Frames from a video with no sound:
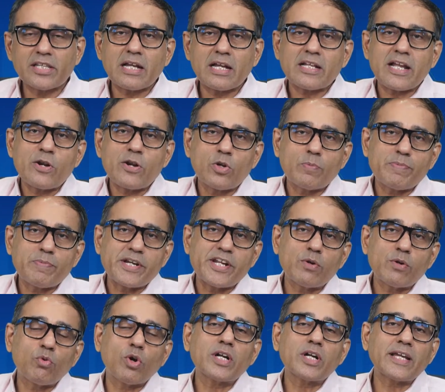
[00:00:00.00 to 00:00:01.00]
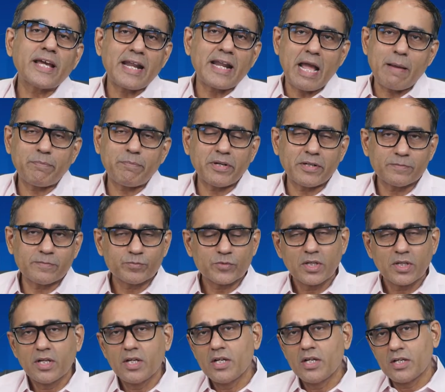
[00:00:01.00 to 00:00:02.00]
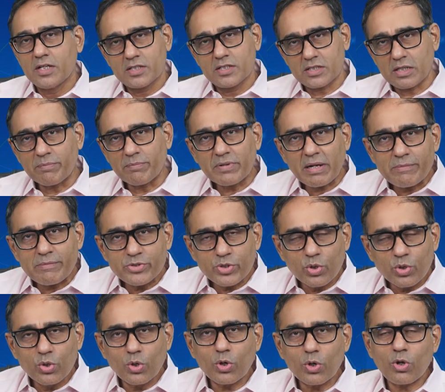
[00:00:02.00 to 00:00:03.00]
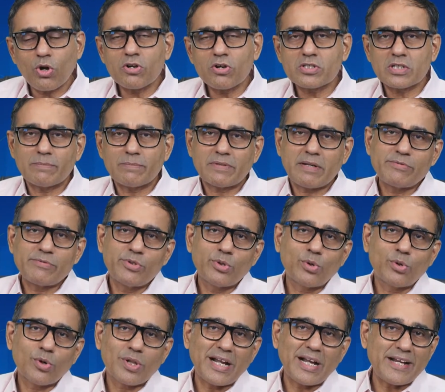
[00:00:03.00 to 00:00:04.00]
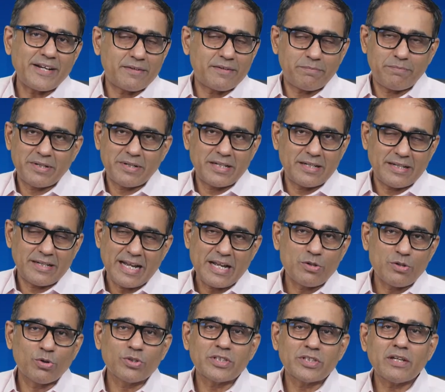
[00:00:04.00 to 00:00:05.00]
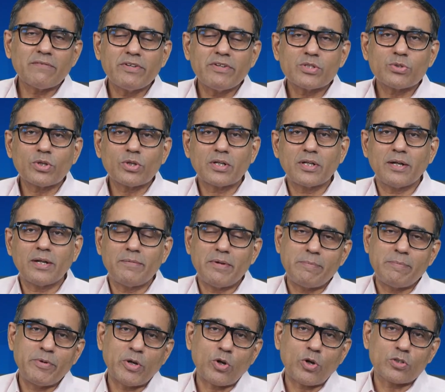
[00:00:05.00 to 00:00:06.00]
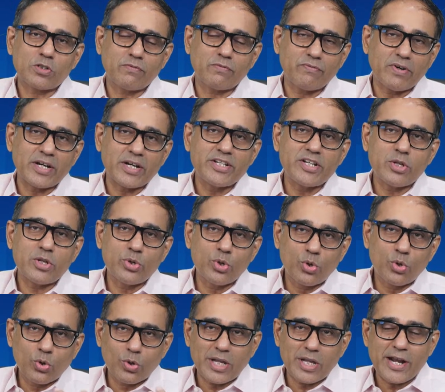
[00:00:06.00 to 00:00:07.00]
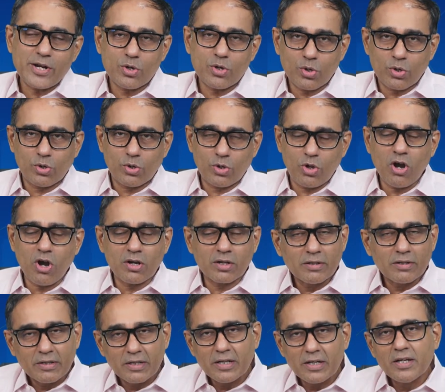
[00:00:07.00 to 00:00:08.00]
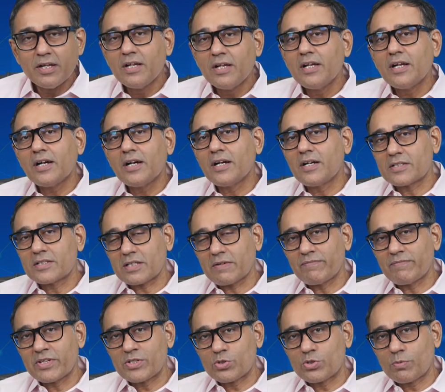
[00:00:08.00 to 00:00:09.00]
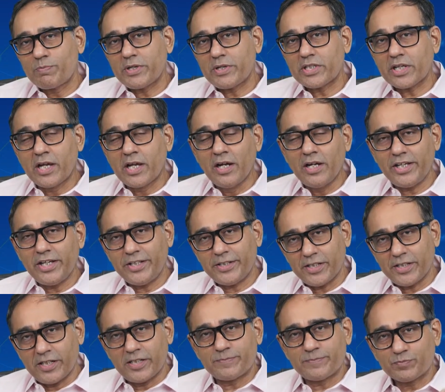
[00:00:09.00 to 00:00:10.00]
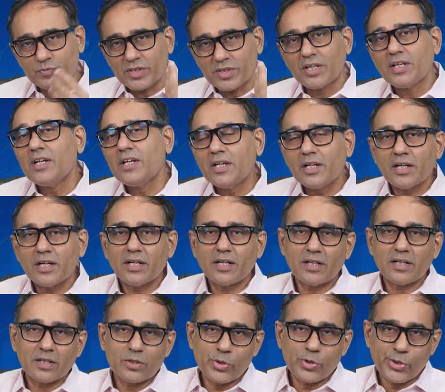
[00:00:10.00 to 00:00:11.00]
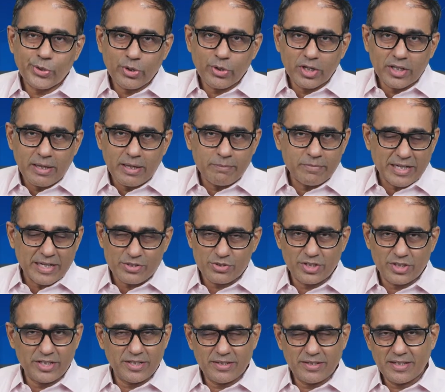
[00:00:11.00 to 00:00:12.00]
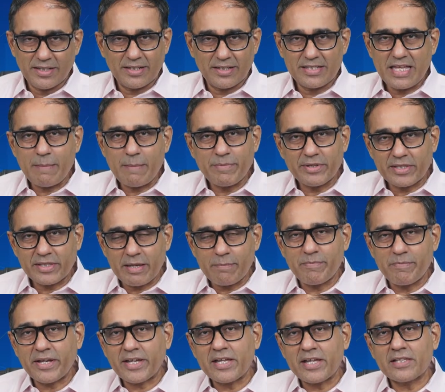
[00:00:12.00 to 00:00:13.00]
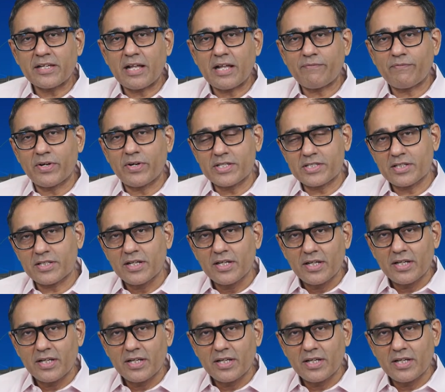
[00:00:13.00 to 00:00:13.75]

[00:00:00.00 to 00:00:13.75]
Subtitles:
they are trying to predict what can happen. Sometimes you go wrong, sometimes you go right. But I don't think we should, because of 1 year you go right or go wrong, someone should basically ridicule them actually. They're making their efforts